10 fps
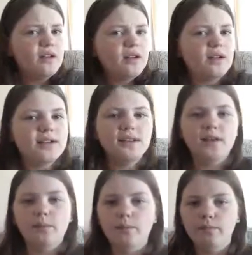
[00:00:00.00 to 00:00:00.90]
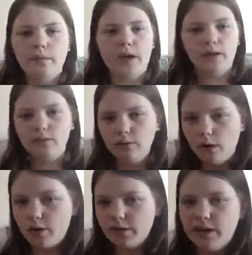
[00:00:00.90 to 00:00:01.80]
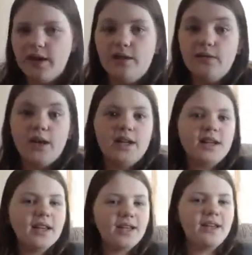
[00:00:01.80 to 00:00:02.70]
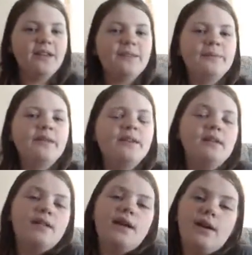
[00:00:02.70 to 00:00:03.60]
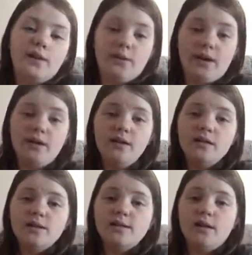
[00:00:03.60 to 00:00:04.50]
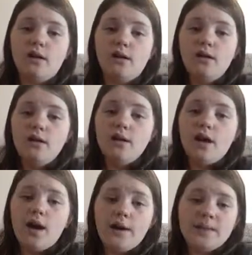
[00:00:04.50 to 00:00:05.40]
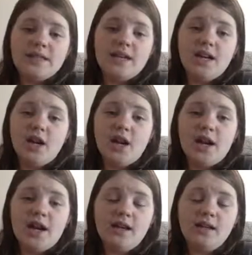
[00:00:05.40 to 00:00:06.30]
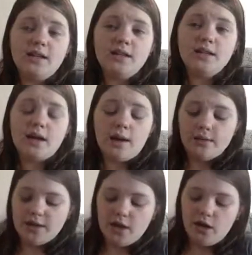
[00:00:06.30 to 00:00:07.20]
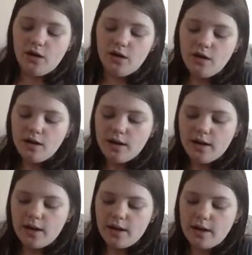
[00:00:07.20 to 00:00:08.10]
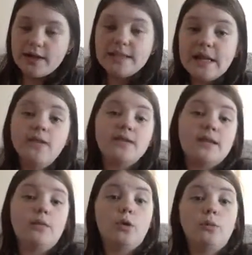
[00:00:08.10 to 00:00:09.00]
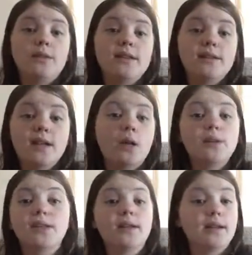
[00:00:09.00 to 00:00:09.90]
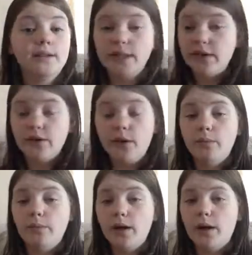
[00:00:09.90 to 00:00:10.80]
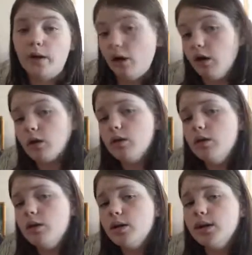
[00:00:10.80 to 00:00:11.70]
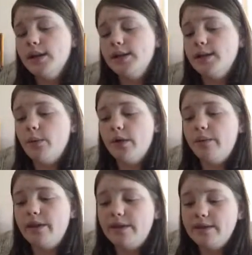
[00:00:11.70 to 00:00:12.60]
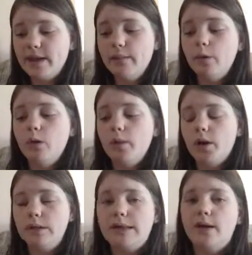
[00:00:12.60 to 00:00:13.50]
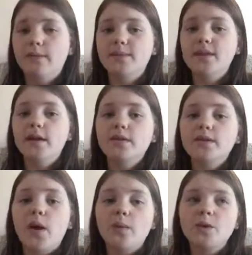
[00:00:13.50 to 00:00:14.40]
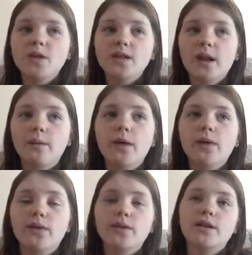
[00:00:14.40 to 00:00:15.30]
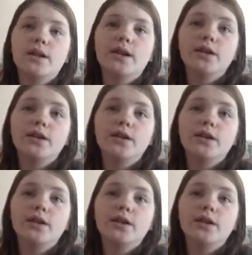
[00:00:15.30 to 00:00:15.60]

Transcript: Because like men aren't like invited. Anyway, so I was there, and I was here, and I stayed in the same room, because I said I wasn't going to leave him at all, because I wanted to be in the same room at all times. So I was just getting my clothes on.